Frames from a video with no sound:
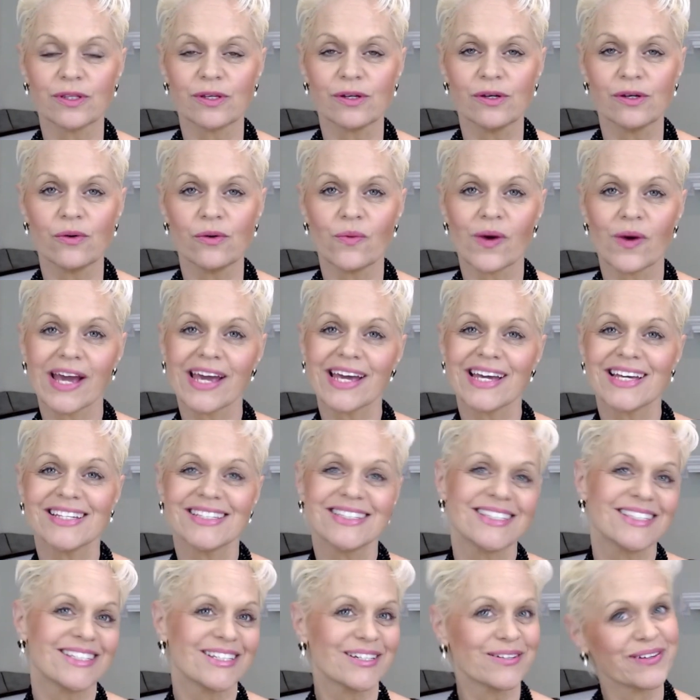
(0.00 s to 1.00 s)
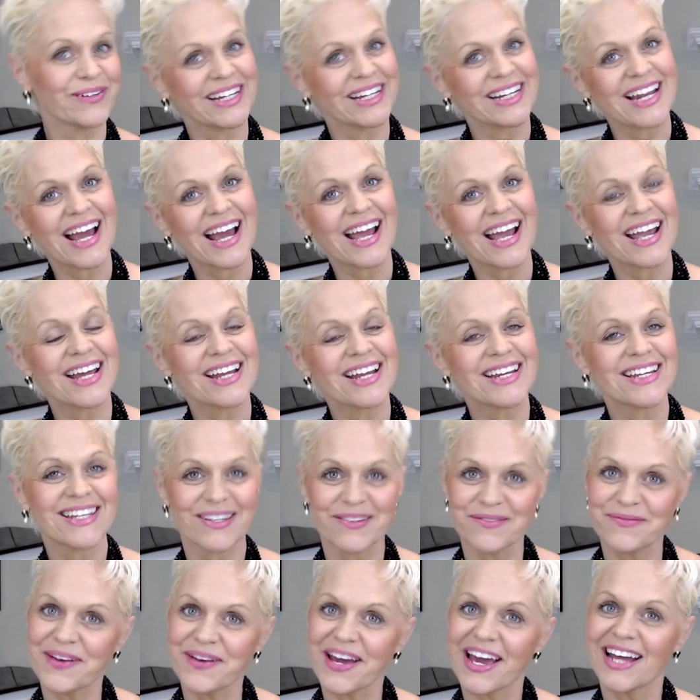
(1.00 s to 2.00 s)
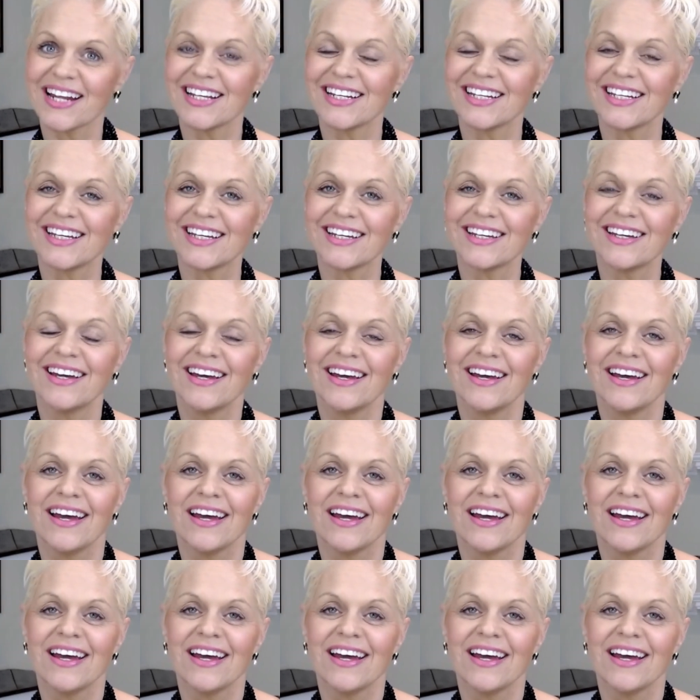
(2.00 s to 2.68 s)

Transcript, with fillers: you ways to ignite humanity.